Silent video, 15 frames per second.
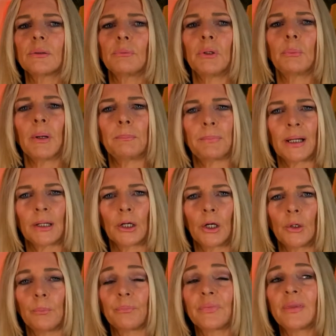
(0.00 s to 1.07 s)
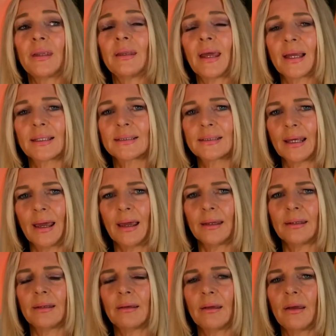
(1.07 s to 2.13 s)
we went back home. The next
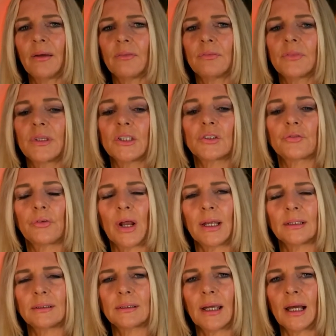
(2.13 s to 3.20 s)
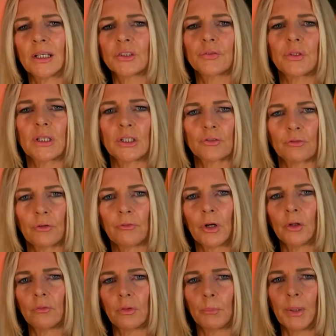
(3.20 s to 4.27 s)
day, this friend asked for this
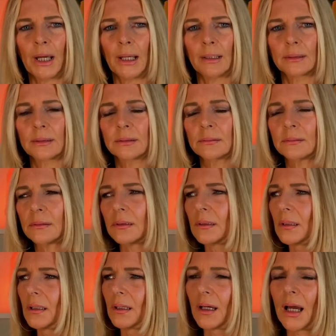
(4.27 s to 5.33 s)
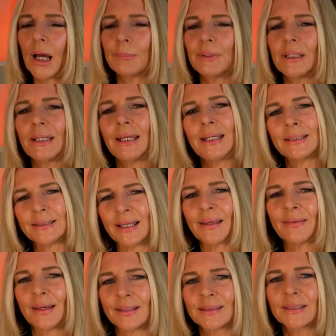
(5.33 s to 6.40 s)
back. I mean, it's
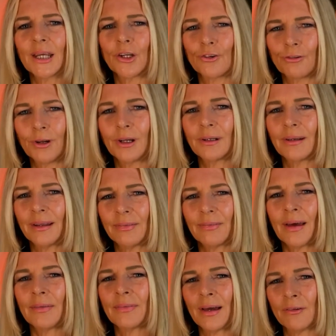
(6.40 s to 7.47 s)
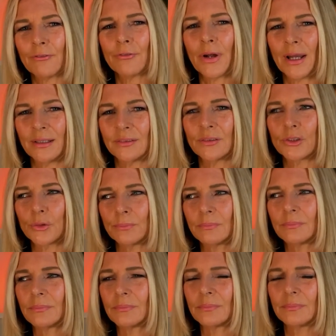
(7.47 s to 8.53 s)
at that stage really that that friend,
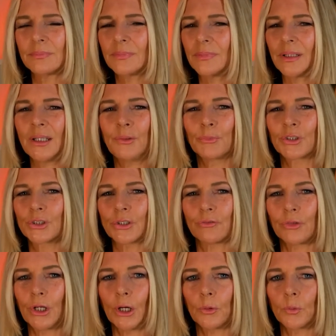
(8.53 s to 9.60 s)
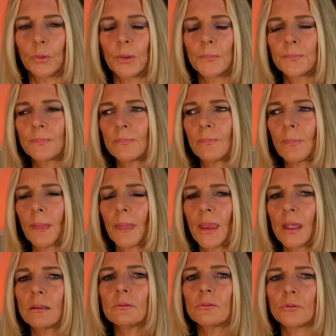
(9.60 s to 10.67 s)
he must have known,
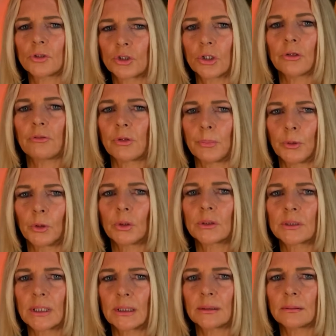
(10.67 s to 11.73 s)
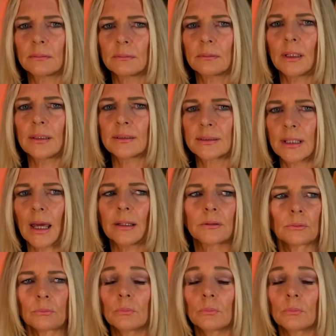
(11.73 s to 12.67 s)
should have reported and said